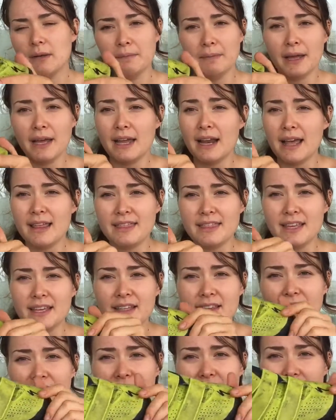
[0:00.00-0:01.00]
But I
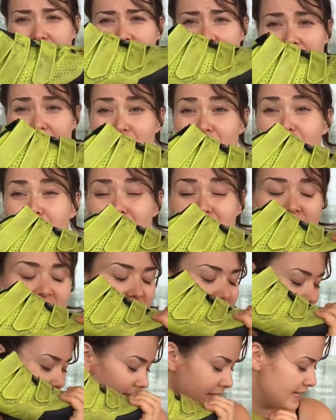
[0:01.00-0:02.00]
think they're very
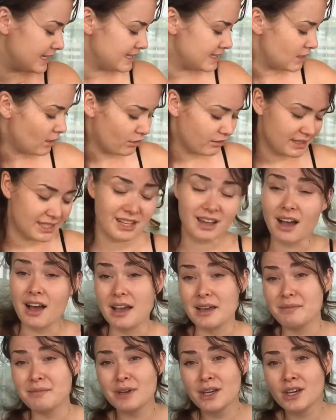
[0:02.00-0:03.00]
good. And over
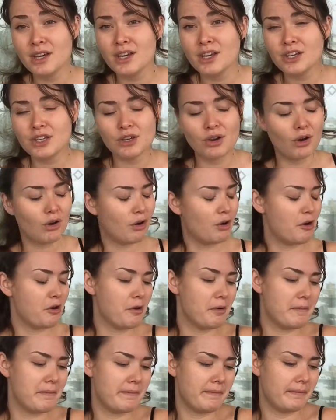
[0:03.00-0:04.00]
time,
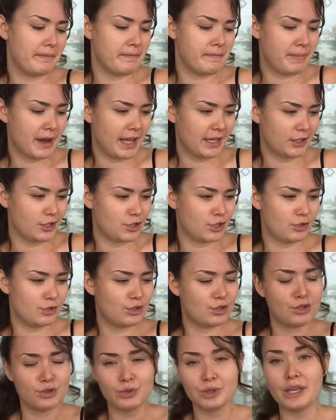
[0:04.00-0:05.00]
your bike
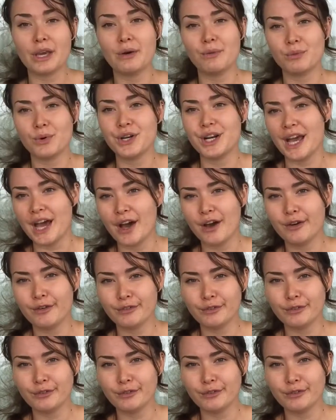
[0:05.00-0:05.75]
shoes do get worn out.